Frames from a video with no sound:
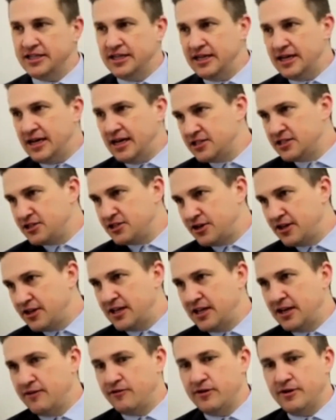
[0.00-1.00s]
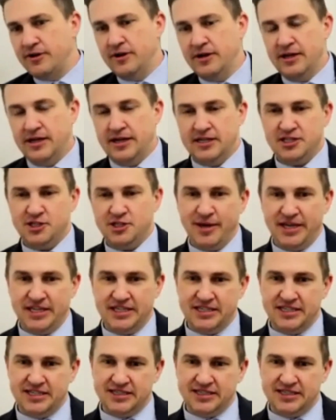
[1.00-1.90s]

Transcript: as I started delivering speeches,